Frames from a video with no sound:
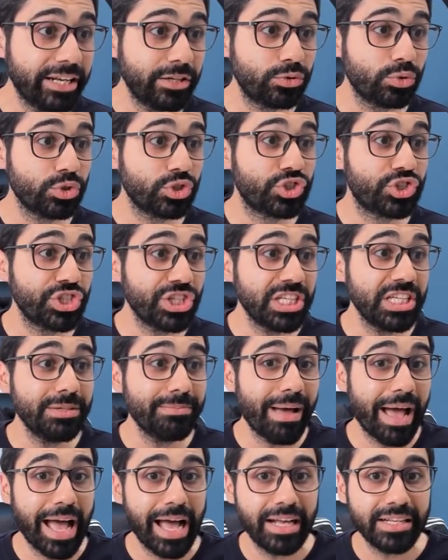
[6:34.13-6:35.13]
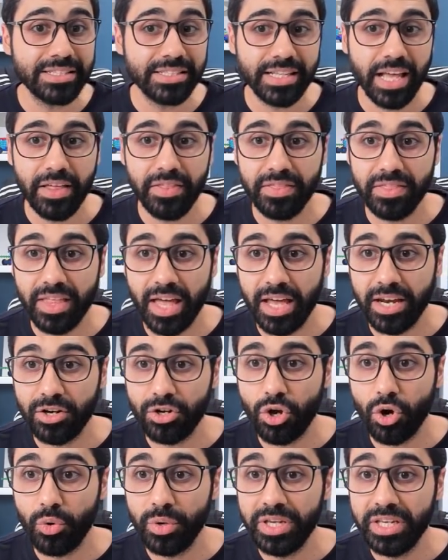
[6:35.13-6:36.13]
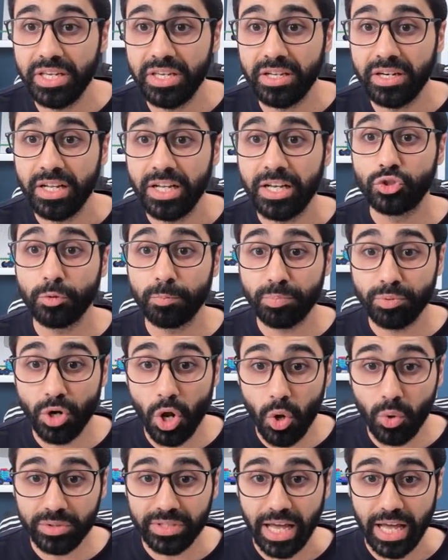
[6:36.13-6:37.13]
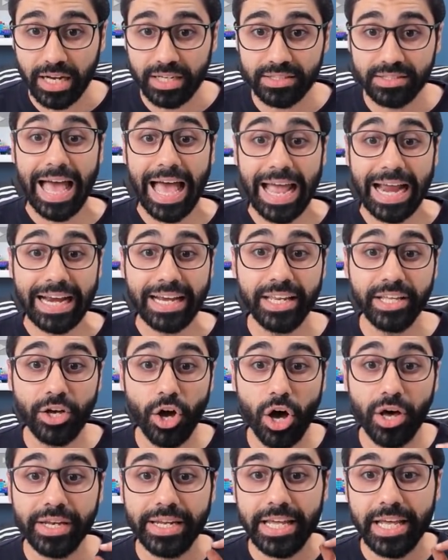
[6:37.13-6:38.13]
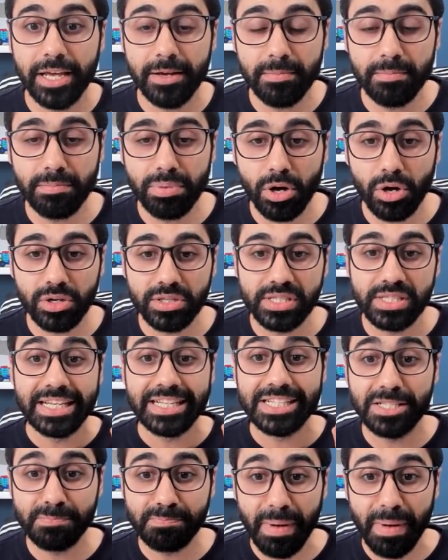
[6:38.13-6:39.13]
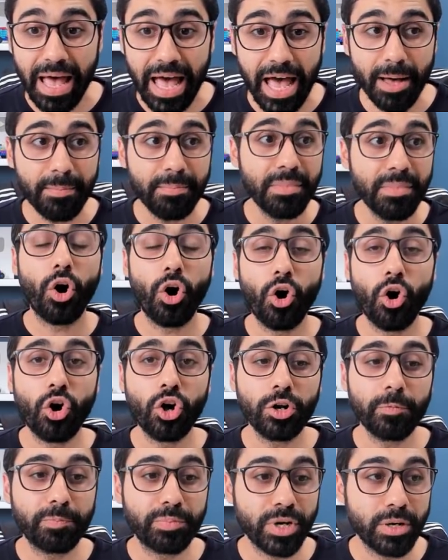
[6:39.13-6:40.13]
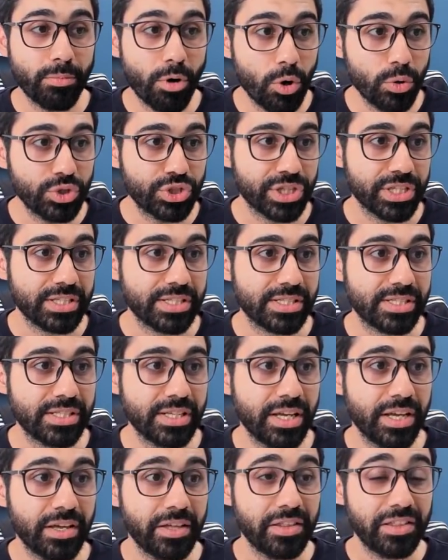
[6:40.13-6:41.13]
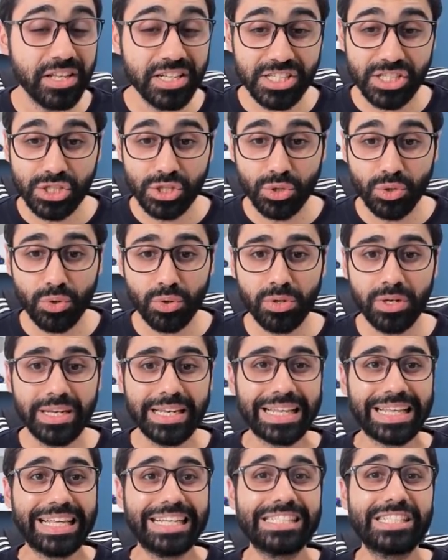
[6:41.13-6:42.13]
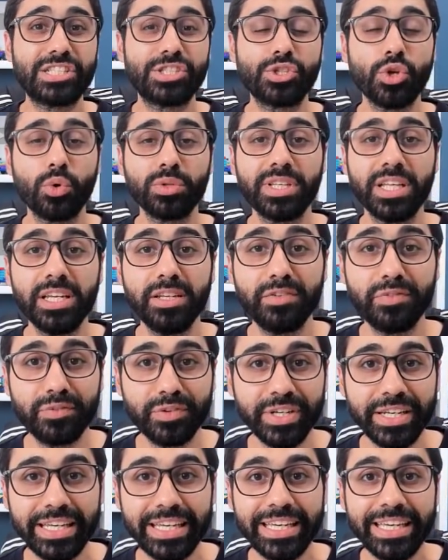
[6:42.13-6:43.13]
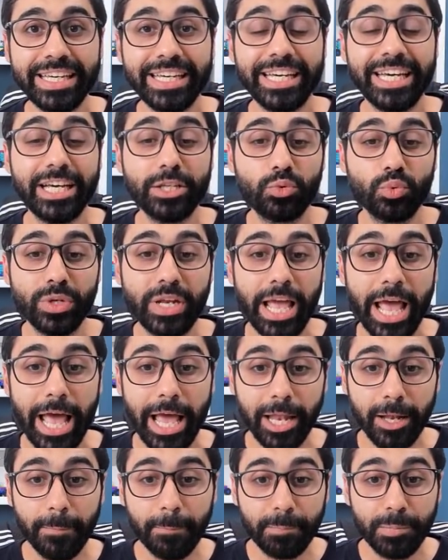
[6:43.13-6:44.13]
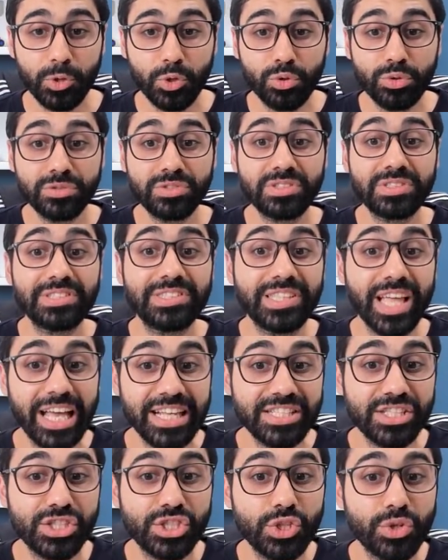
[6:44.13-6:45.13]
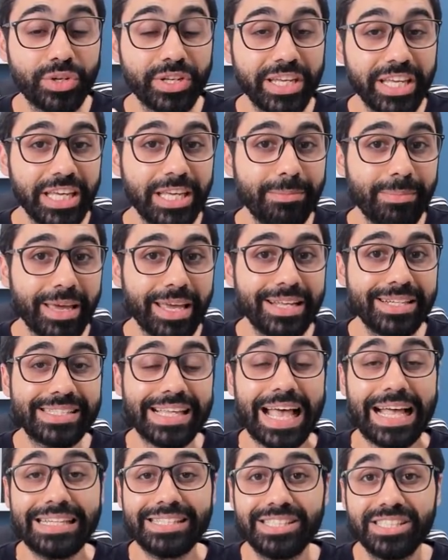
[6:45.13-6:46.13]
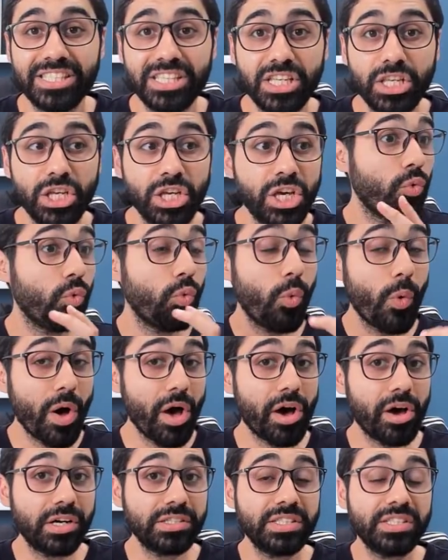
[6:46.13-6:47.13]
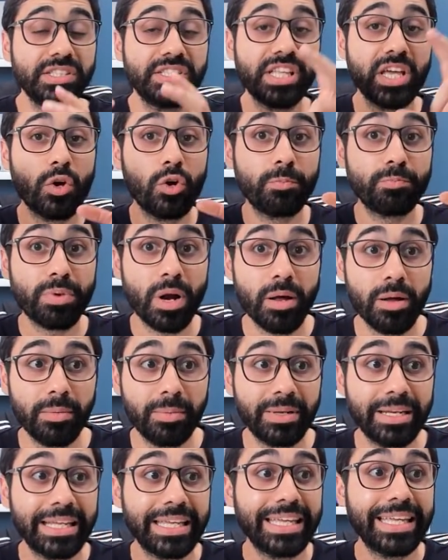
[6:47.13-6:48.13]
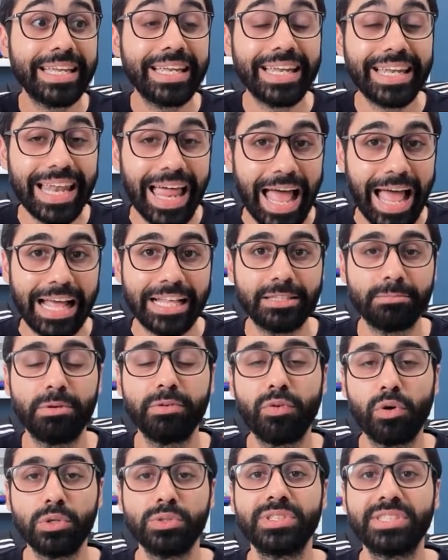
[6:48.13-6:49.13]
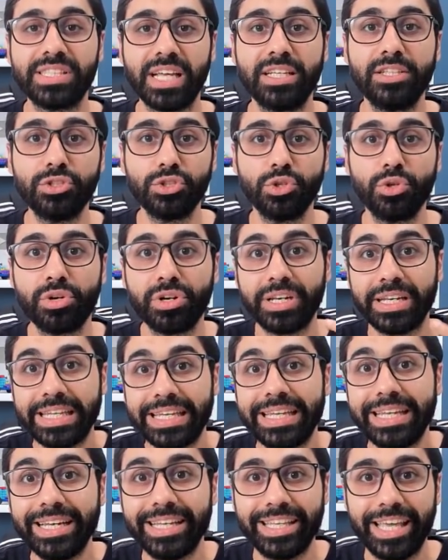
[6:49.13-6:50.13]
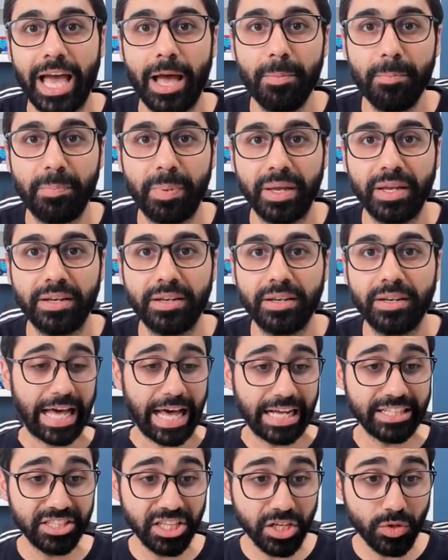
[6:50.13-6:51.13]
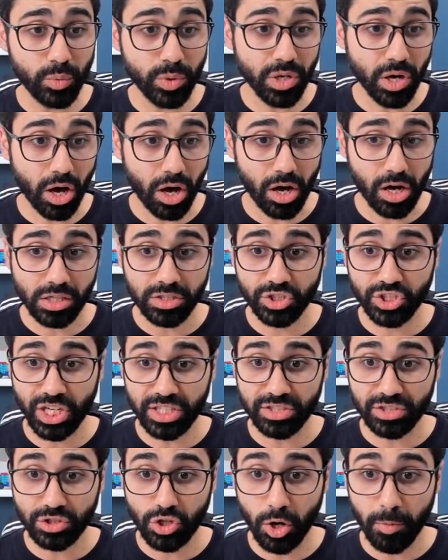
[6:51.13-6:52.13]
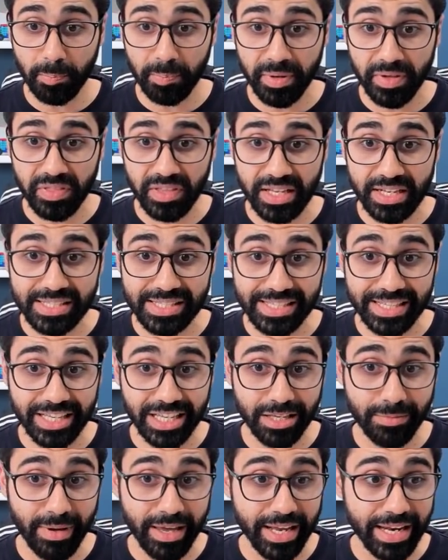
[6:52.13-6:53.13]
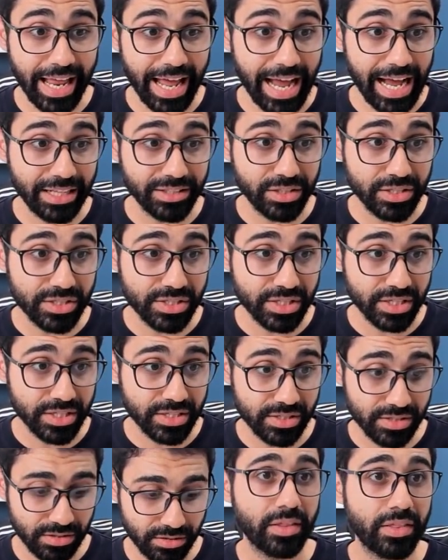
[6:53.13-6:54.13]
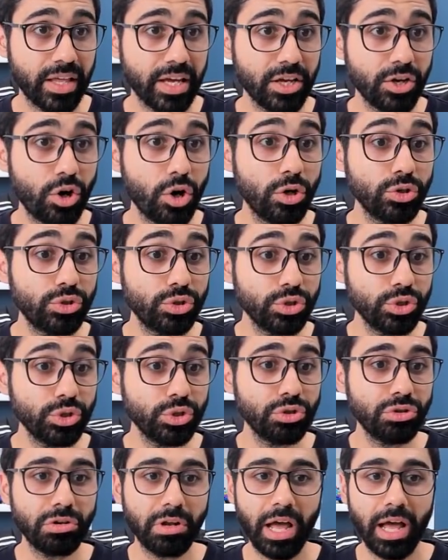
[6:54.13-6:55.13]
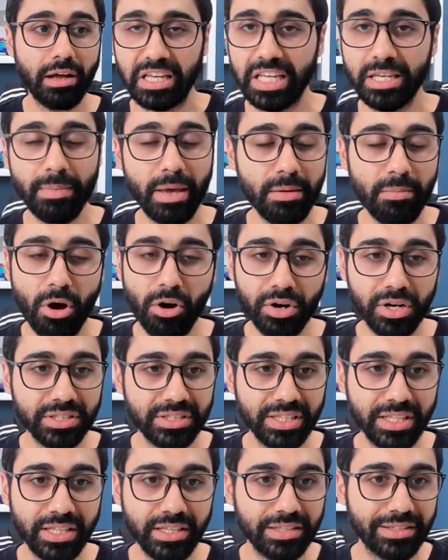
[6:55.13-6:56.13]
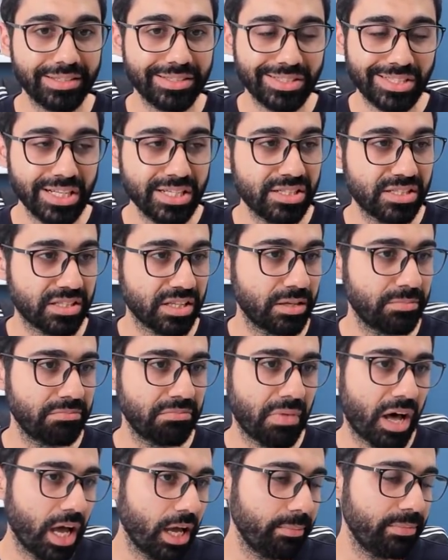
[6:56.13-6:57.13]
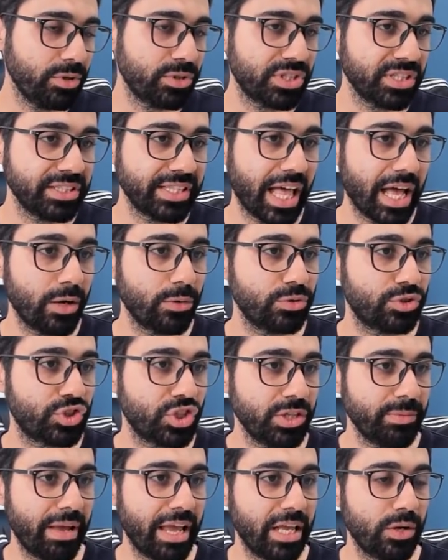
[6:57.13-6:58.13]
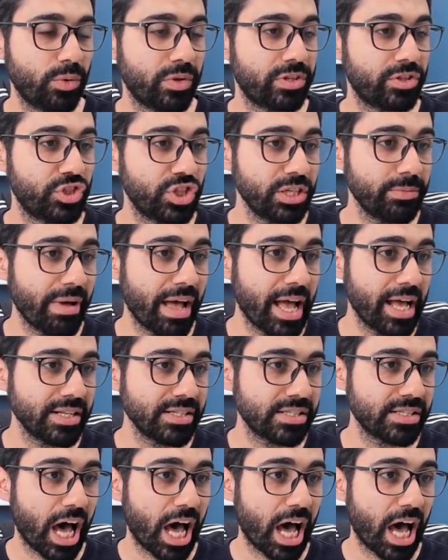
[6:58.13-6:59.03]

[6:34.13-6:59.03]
to GMass and then go here to products and click on inbox, spam, or promotions. This tool is totally free. It will help you test your emails and see where they will probably land before you send your real campaign. And here we are, just copy these email addresses, then go to your email marketing system. I am using now Gmail with GMass.